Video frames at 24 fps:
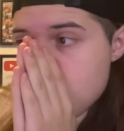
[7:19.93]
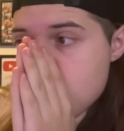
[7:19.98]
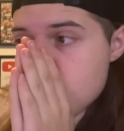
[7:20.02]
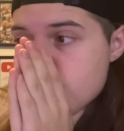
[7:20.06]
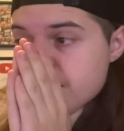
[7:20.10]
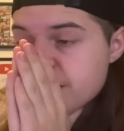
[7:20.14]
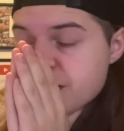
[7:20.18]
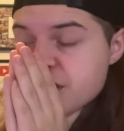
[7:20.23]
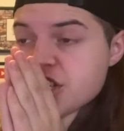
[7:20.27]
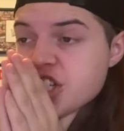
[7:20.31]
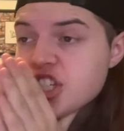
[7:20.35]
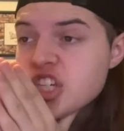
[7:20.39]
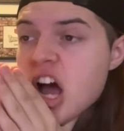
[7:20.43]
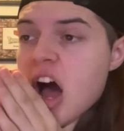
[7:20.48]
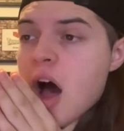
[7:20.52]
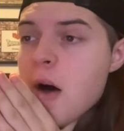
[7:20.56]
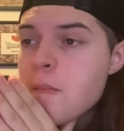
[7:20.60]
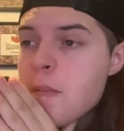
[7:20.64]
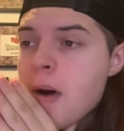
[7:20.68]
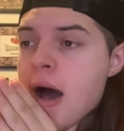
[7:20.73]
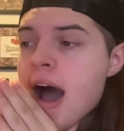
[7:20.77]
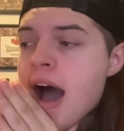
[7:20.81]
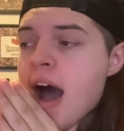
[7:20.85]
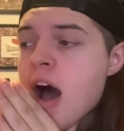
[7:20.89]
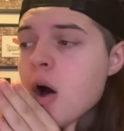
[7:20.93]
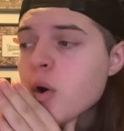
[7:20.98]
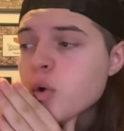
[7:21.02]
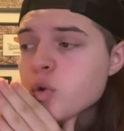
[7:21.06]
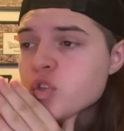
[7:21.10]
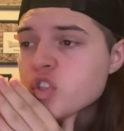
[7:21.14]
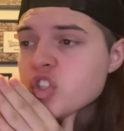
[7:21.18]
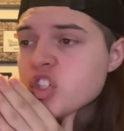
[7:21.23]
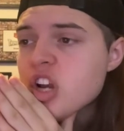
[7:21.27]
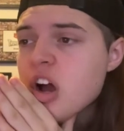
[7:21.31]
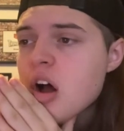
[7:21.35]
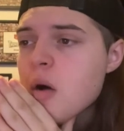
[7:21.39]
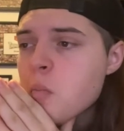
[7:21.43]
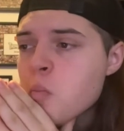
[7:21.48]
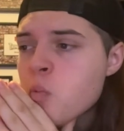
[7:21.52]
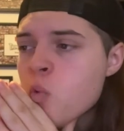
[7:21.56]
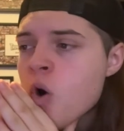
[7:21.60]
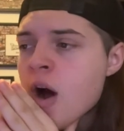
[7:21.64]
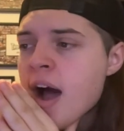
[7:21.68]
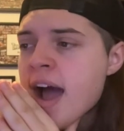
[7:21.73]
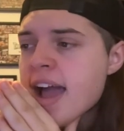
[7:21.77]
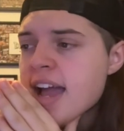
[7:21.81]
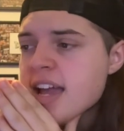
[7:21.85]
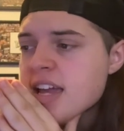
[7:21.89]
Somehow, some
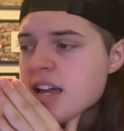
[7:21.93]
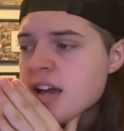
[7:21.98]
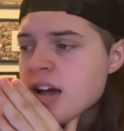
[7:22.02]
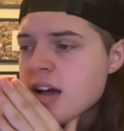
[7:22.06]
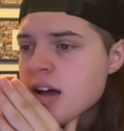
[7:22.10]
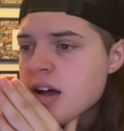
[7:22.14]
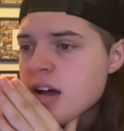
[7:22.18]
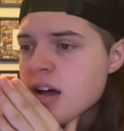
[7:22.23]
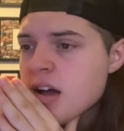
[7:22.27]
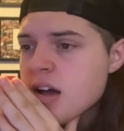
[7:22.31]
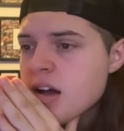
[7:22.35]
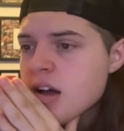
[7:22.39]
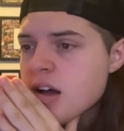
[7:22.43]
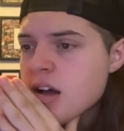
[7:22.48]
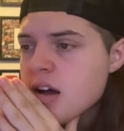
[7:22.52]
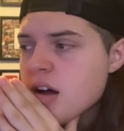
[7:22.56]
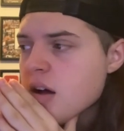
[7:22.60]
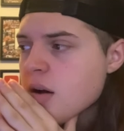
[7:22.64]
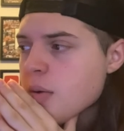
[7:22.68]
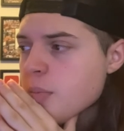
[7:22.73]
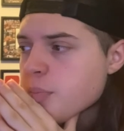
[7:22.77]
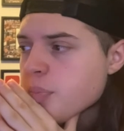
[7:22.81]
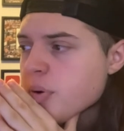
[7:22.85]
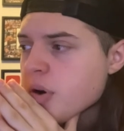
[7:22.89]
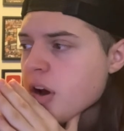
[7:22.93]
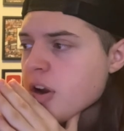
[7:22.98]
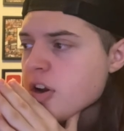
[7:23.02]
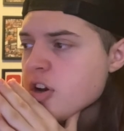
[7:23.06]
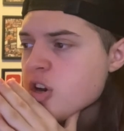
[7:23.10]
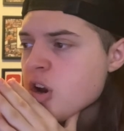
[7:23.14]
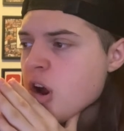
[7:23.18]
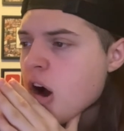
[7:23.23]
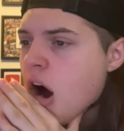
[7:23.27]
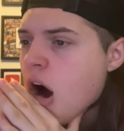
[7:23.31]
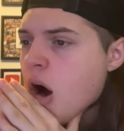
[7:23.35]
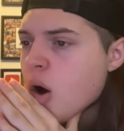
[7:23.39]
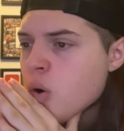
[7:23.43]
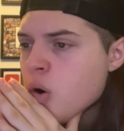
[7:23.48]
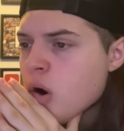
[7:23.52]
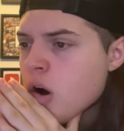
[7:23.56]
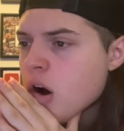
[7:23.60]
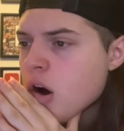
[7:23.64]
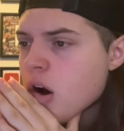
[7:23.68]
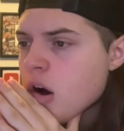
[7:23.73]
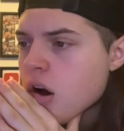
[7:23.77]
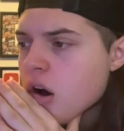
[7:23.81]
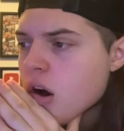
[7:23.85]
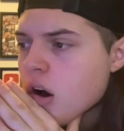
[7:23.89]
way. But no.
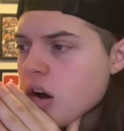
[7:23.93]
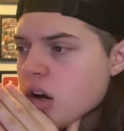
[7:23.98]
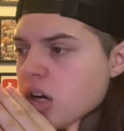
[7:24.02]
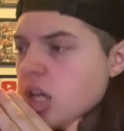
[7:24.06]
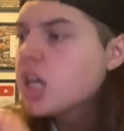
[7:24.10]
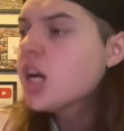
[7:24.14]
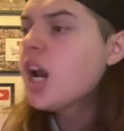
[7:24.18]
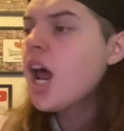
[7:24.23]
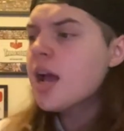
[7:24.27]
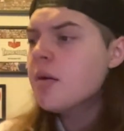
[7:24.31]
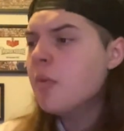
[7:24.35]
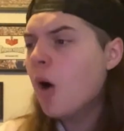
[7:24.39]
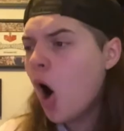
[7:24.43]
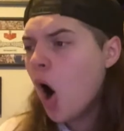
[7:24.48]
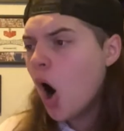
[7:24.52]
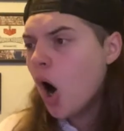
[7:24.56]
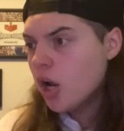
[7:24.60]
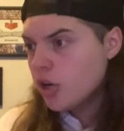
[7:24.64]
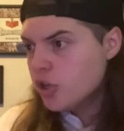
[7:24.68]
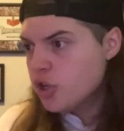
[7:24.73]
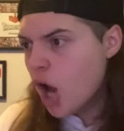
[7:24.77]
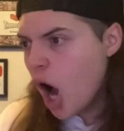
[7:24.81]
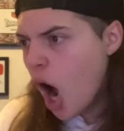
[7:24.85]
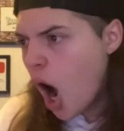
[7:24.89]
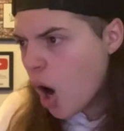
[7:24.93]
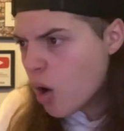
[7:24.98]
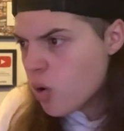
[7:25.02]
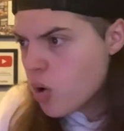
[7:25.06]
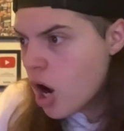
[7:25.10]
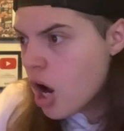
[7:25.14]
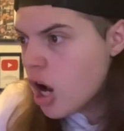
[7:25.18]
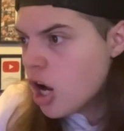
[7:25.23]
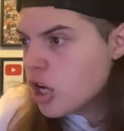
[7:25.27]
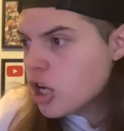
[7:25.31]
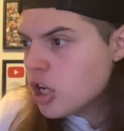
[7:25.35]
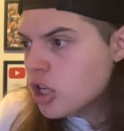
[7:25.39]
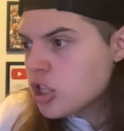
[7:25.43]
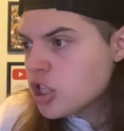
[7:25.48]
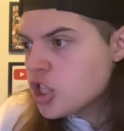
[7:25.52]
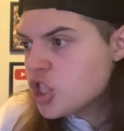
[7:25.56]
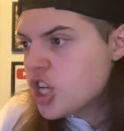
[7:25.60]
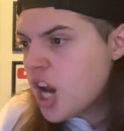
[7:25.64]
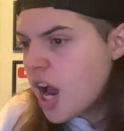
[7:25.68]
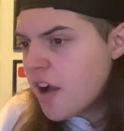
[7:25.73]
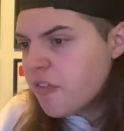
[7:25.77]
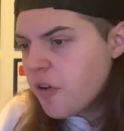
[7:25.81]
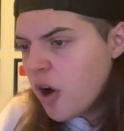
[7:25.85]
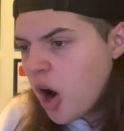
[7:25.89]
Claymore, no.
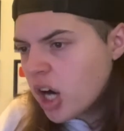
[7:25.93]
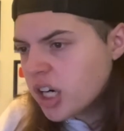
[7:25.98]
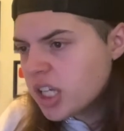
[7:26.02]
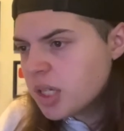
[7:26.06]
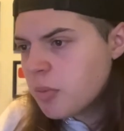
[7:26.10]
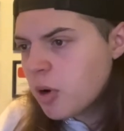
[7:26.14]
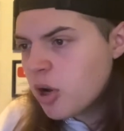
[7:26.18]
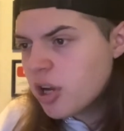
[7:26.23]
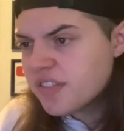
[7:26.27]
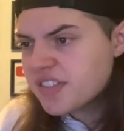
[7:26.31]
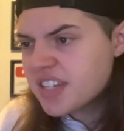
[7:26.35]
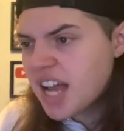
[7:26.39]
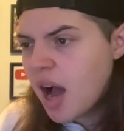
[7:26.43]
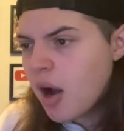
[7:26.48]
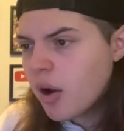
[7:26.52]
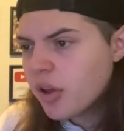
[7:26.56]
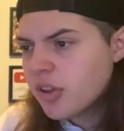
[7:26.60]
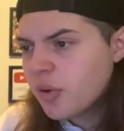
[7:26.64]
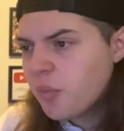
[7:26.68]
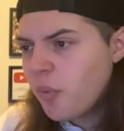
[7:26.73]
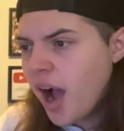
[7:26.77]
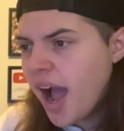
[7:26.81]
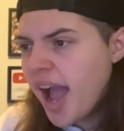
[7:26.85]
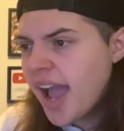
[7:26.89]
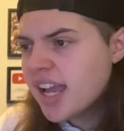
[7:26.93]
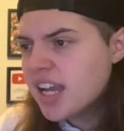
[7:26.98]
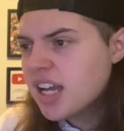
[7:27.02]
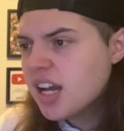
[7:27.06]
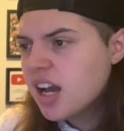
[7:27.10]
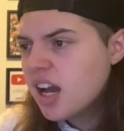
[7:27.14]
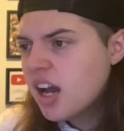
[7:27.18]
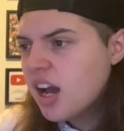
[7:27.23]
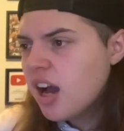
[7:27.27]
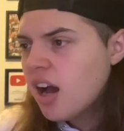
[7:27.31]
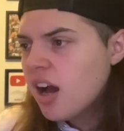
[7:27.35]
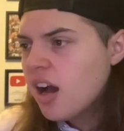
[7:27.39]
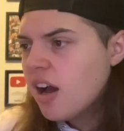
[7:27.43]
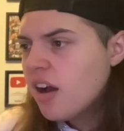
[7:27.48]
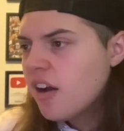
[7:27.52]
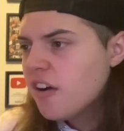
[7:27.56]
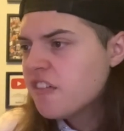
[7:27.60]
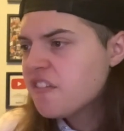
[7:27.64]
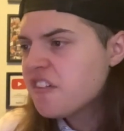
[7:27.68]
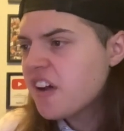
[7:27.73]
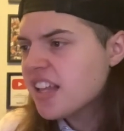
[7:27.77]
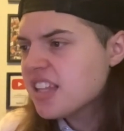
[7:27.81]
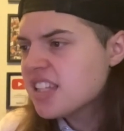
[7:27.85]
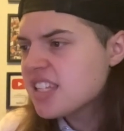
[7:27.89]
Jeff Hardy moves out of the way.
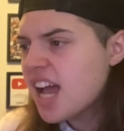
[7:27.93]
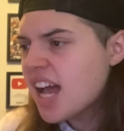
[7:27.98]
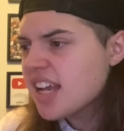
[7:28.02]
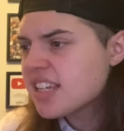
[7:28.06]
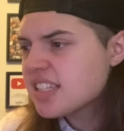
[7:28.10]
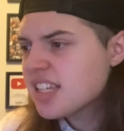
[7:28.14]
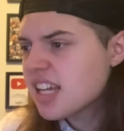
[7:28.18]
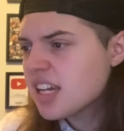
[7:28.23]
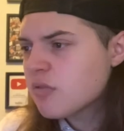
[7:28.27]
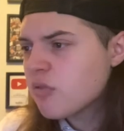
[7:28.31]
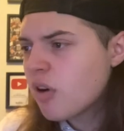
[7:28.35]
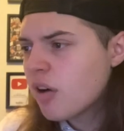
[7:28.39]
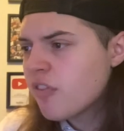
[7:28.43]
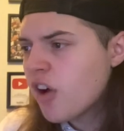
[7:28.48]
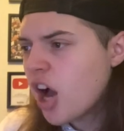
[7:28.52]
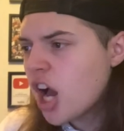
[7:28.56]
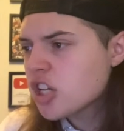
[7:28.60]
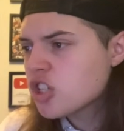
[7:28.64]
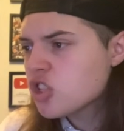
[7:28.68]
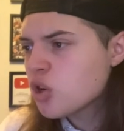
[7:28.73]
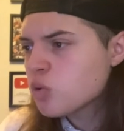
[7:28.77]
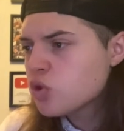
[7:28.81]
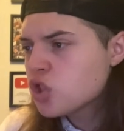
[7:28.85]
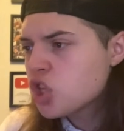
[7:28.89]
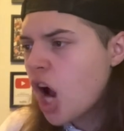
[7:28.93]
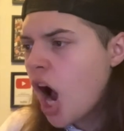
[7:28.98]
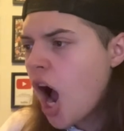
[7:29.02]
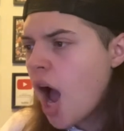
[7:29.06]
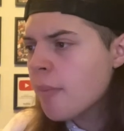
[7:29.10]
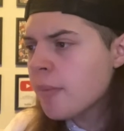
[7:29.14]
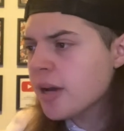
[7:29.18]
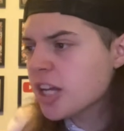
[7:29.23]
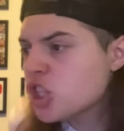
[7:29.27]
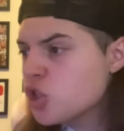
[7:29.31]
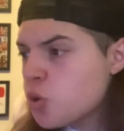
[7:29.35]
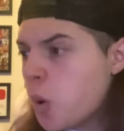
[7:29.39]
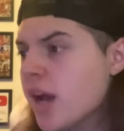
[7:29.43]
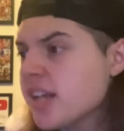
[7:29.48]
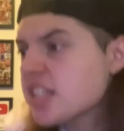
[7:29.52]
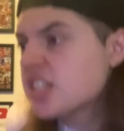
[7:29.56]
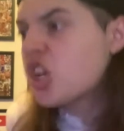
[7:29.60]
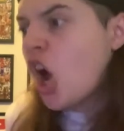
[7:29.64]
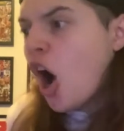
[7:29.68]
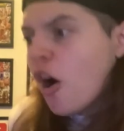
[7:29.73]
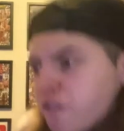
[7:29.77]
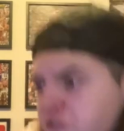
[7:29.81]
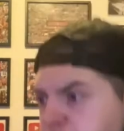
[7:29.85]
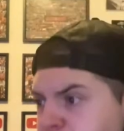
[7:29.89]
Fantastic reversal timing.
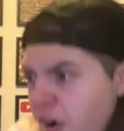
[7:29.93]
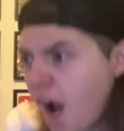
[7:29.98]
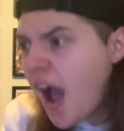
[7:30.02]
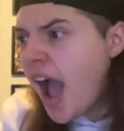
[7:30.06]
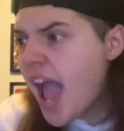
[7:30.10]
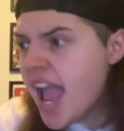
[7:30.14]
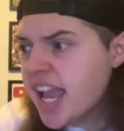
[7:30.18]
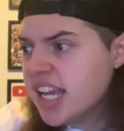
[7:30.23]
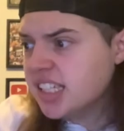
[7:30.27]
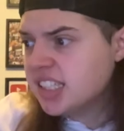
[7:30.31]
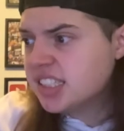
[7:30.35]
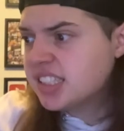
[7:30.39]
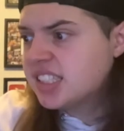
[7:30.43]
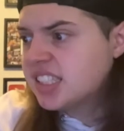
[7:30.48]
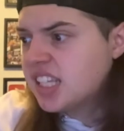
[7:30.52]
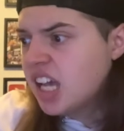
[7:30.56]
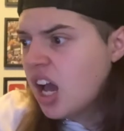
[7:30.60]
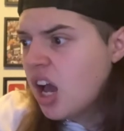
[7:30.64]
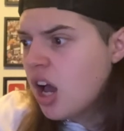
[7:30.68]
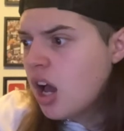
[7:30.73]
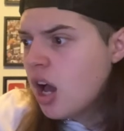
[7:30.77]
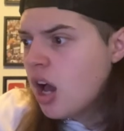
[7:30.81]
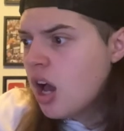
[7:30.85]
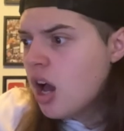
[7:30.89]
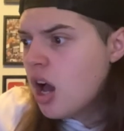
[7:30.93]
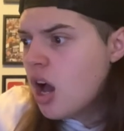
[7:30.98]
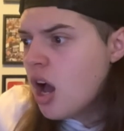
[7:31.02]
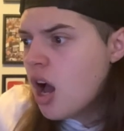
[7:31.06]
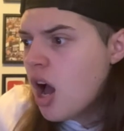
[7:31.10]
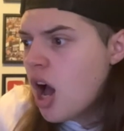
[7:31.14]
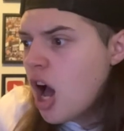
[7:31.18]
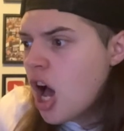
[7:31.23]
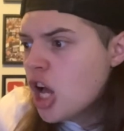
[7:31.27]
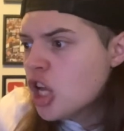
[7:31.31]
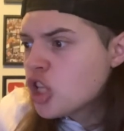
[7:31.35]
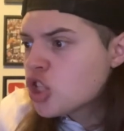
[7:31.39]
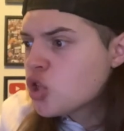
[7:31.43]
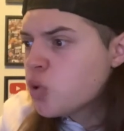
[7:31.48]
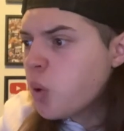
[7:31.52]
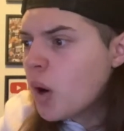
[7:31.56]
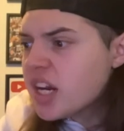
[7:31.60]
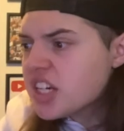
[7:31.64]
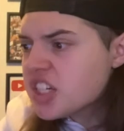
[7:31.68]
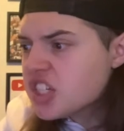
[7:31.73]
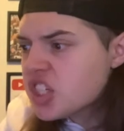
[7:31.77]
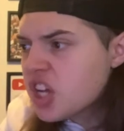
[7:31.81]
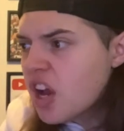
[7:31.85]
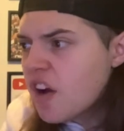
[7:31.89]
Twist of fate
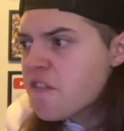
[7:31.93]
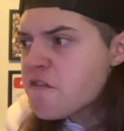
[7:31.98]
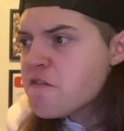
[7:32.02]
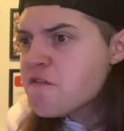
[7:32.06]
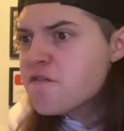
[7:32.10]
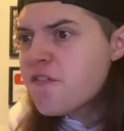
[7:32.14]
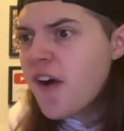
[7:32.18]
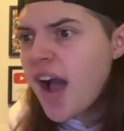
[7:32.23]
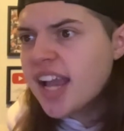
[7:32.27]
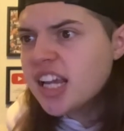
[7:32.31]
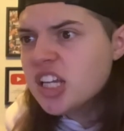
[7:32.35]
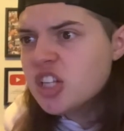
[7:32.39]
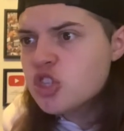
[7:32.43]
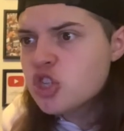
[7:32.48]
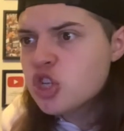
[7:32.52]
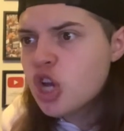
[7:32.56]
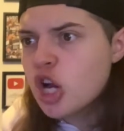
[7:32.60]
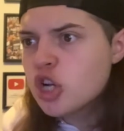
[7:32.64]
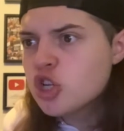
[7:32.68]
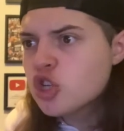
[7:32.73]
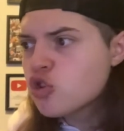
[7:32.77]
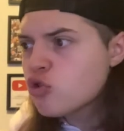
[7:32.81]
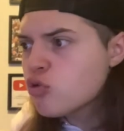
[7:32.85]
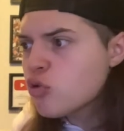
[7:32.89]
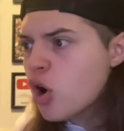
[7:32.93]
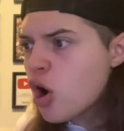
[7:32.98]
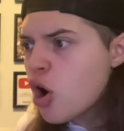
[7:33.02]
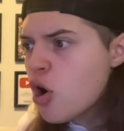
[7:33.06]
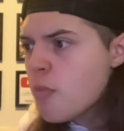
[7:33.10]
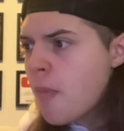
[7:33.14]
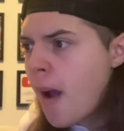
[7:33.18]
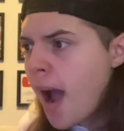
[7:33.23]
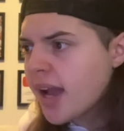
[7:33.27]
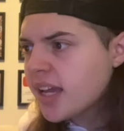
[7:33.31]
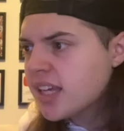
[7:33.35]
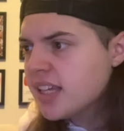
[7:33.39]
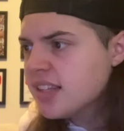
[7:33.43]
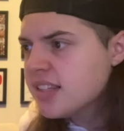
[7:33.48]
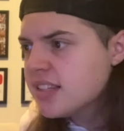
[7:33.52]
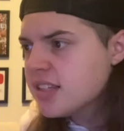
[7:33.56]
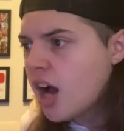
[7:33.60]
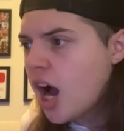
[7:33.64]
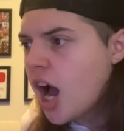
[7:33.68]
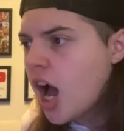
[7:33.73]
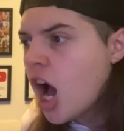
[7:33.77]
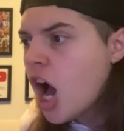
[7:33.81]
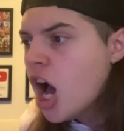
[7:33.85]
twist of fate to Drew McIntyre.